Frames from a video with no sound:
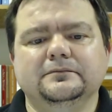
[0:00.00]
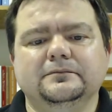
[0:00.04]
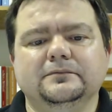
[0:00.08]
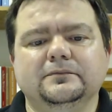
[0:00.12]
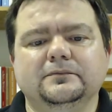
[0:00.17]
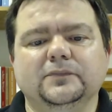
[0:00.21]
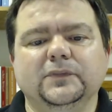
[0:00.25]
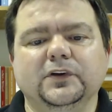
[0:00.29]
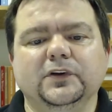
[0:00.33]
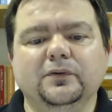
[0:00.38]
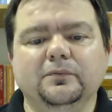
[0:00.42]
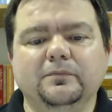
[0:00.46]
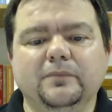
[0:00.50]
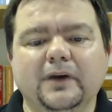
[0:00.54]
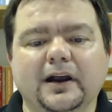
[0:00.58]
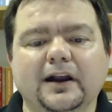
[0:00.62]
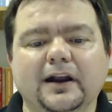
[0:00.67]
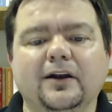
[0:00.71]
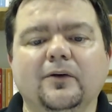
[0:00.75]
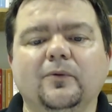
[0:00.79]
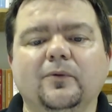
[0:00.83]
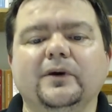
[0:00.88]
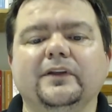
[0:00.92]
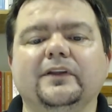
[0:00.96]
You
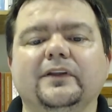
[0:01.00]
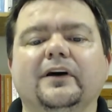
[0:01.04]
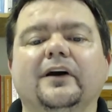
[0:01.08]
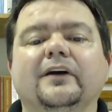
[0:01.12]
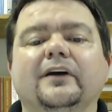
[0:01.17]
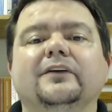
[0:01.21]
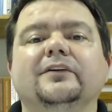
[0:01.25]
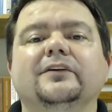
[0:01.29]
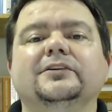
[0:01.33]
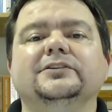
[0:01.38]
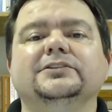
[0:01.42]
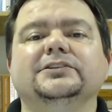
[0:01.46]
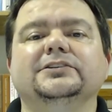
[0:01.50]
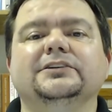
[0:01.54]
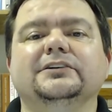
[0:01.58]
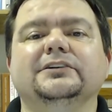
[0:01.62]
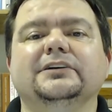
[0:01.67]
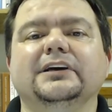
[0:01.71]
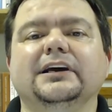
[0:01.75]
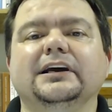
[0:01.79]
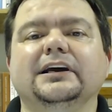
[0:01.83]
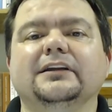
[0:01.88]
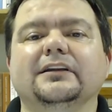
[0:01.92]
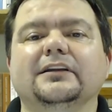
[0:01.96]
bear with others
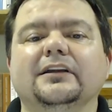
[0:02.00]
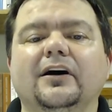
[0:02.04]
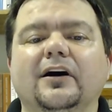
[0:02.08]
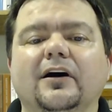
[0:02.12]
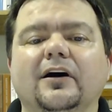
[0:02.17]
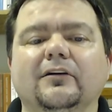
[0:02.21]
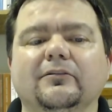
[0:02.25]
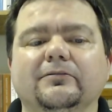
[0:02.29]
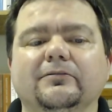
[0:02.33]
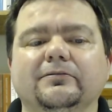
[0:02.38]
in love.